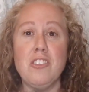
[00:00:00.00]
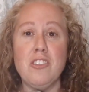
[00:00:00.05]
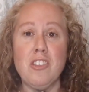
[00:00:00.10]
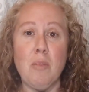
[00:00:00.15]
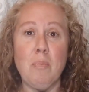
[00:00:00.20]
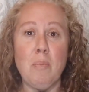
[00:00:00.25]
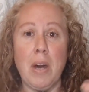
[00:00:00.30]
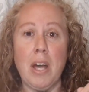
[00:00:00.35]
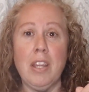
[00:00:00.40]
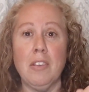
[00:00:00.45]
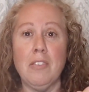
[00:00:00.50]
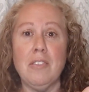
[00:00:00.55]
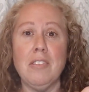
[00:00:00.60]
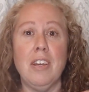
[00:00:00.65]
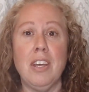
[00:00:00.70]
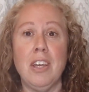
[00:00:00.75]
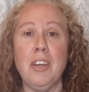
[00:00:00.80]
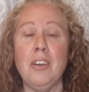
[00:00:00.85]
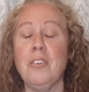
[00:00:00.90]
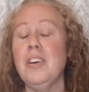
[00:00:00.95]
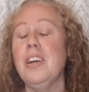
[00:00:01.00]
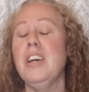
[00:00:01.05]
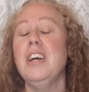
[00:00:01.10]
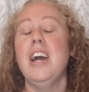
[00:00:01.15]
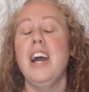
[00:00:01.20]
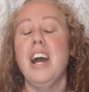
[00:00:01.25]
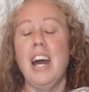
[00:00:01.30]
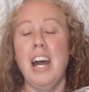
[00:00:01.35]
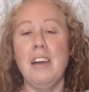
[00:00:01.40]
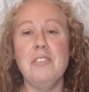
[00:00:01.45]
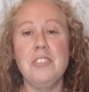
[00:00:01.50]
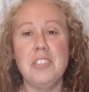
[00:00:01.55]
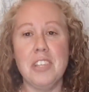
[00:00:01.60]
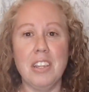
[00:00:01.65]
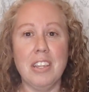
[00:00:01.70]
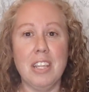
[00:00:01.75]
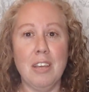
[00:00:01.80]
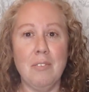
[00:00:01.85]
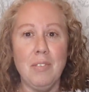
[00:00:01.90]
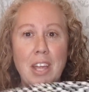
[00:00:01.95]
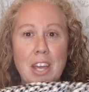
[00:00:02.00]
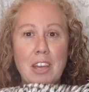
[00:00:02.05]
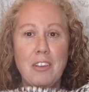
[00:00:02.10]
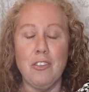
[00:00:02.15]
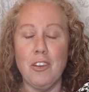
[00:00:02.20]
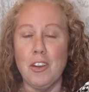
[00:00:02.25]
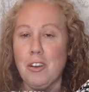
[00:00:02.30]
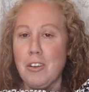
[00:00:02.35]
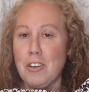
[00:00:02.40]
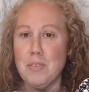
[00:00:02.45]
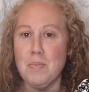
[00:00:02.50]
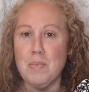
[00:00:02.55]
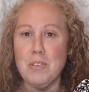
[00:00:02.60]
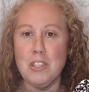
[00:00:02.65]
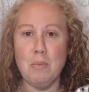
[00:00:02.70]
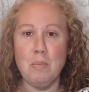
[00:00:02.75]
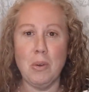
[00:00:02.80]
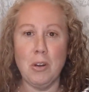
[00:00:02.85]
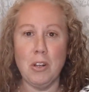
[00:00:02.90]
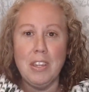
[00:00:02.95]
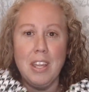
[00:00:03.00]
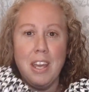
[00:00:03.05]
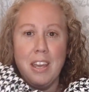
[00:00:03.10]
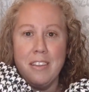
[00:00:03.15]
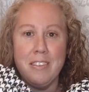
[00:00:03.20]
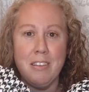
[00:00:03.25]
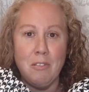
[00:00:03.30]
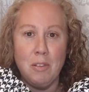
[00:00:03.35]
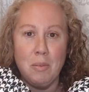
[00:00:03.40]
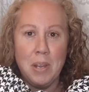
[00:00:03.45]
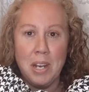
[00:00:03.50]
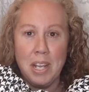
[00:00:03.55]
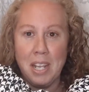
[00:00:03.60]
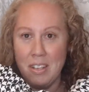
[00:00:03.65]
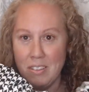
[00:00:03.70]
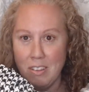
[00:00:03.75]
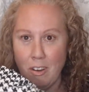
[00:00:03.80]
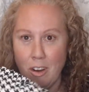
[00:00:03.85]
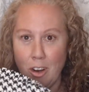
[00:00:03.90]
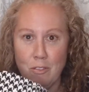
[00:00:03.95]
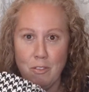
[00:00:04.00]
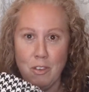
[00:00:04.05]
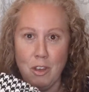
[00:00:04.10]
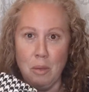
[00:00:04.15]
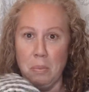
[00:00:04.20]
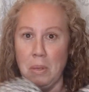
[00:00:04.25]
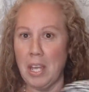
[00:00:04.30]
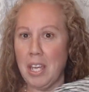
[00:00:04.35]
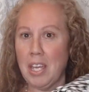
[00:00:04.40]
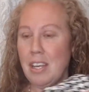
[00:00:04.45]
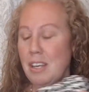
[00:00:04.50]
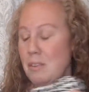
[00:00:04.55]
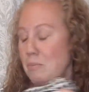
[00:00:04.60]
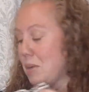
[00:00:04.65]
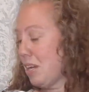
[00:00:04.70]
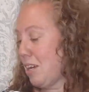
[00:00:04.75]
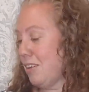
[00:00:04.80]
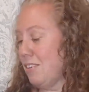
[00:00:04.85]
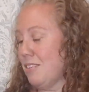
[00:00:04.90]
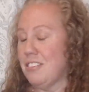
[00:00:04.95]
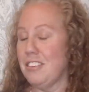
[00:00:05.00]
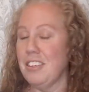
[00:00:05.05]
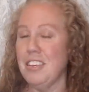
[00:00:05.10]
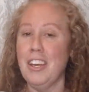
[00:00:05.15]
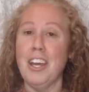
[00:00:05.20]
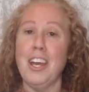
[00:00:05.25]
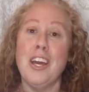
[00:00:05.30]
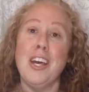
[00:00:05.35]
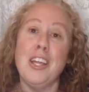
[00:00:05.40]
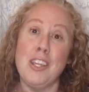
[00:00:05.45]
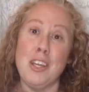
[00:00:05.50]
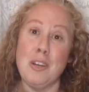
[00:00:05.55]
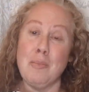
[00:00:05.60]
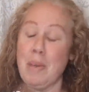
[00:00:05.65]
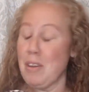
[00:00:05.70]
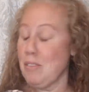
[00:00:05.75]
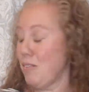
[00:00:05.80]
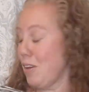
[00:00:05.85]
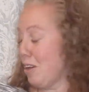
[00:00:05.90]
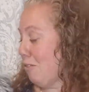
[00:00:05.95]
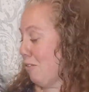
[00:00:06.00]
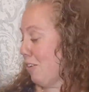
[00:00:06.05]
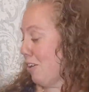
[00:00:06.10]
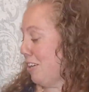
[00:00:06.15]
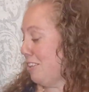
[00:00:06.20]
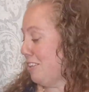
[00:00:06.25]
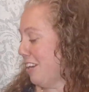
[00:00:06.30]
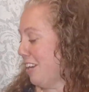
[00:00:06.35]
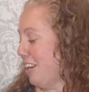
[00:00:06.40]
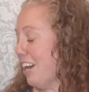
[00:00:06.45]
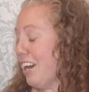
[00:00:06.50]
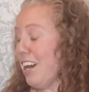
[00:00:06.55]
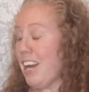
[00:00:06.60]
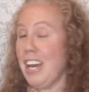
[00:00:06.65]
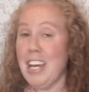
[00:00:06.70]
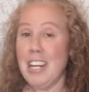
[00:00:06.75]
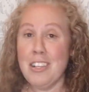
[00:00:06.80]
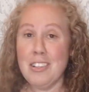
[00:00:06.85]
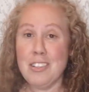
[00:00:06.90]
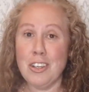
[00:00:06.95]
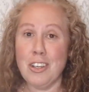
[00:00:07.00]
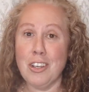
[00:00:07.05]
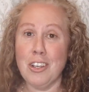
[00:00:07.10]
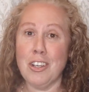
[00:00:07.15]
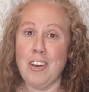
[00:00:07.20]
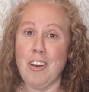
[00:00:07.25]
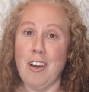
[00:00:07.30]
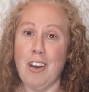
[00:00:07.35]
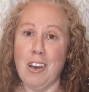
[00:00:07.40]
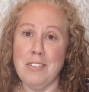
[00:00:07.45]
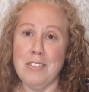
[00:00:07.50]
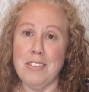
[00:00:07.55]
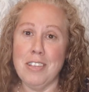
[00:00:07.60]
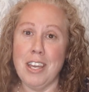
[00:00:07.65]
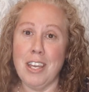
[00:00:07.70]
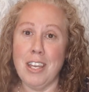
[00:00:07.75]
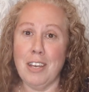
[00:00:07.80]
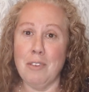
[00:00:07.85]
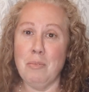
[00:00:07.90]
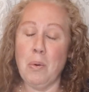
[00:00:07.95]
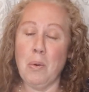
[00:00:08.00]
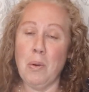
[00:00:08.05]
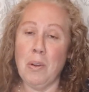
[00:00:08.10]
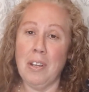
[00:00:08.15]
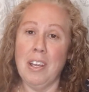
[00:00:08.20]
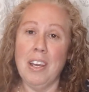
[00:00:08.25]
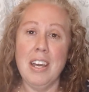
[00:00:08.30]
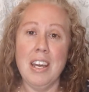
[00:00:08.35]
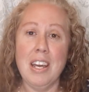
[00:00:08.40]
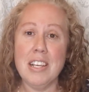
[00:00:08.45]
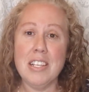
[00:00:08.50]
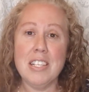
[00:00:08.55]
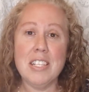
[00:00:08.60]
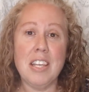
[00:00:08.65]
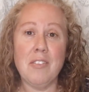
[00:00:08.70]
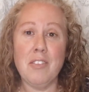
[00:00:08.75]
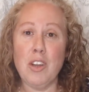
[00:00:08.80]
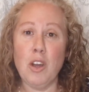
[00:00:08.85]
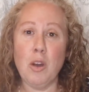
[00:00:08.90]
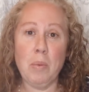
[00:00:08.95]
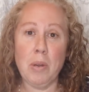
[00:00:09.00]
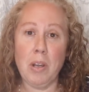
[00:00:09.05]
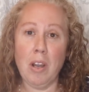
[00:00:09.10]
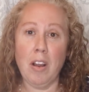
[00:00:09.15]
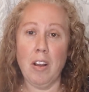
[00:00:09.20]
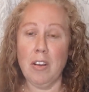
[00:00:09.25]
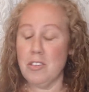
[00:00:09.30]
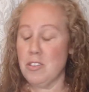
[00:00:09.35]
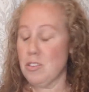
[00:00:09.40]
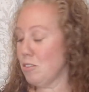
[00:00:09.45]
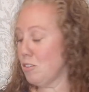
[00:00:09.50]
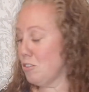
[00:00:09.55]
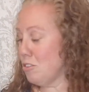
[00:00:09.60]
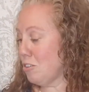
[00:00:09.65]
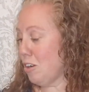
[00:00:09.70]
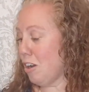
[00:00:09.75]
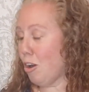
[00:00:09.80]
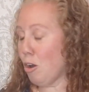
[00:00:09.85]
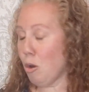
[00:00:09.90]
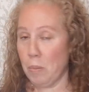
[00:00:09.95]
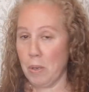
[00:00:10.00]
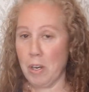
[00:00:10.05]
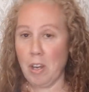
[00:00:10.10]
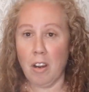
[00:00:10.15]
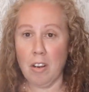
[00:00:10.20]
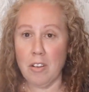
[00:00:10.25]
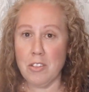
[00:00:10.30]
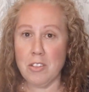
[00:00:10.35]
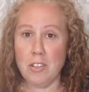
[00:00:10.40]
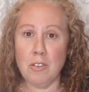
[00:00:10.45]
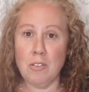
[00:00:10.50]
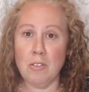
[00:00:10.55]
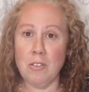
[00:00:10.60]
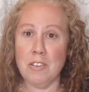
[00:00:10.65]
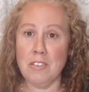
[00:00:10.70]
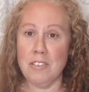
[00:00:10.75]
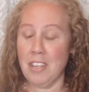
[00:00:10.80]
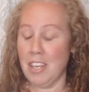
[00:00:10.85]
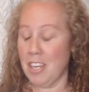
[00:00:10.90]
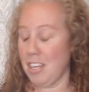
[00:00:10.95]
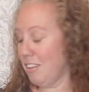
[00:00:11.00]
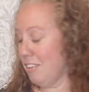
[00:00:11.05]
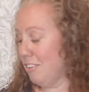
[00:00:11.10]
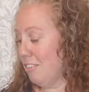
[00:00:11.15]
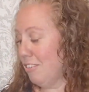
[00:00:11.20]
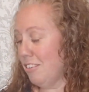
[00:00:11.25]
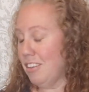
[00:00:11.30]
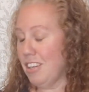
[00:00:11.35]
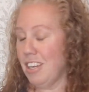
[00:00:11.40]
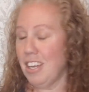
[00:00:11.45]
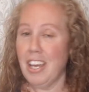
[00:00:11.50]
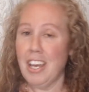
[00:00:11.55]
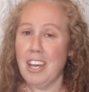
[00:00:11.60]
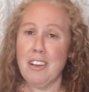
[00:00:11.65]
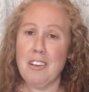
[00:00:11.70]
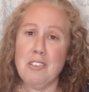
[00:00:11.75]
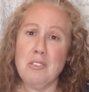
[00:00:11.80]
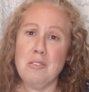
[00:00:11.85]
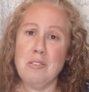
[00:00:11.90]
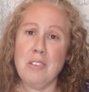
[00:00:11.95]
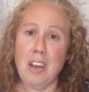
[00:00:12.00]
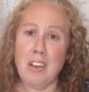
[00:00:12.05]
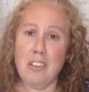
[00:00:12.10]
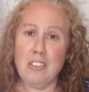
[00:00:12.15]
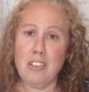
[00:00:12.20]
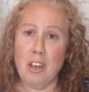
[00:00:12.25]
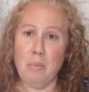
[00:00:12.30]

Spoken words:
jump on, they'll tell you I've sent them for Christmas and birthdays. Everybody gets a Heartfelt blanket because they're my favorite, and it's a good cause. 7 open heart surgeries. Would you not